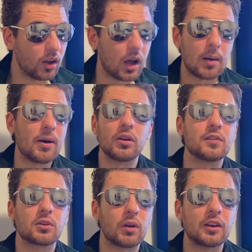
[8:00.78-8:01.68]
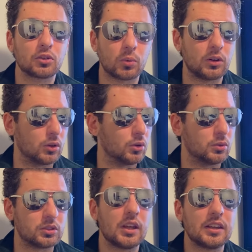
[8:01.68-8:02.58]
about if the Raiders win or
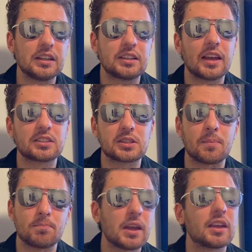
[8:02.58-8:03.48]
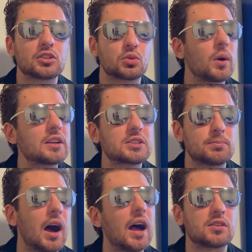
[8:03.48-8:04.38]
lose. He takes the biggest swings
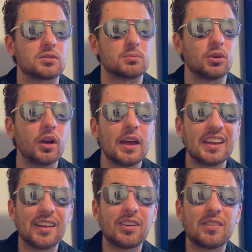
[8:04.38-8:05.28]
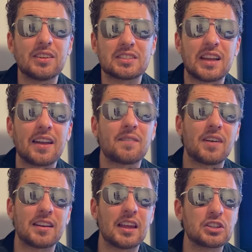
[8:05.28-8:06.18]
possible, even if it's not
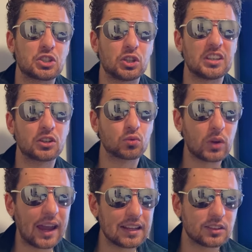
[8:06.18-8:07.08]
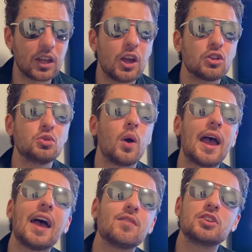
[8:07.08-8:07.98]
financially great, to
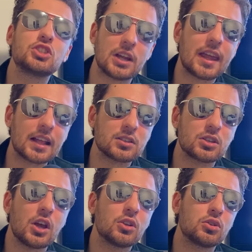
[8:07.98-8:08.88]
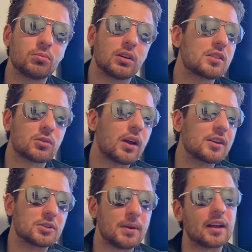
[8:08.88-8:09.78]
have a chance to bring the
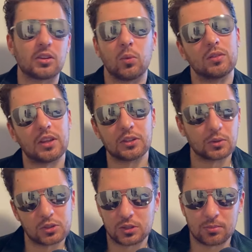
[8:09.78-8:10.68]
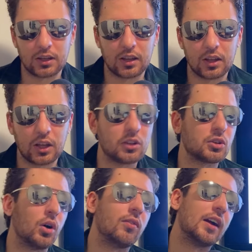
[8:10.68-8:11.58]
Raiders back to what they used to be.
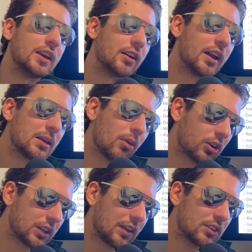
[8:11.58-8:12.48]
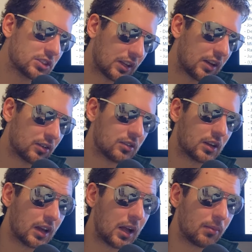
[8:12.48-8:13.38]
So if I hear any Mark Davis slander in the
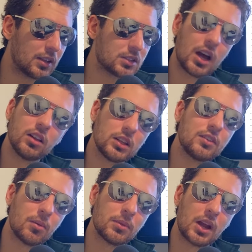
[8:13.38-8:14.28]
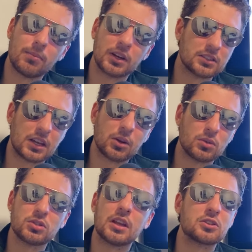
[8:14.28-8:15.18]
comments, I'll leave him there because I don't
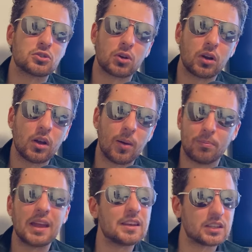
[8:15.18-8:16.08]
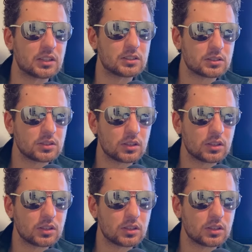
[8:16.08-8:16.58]
censor opinions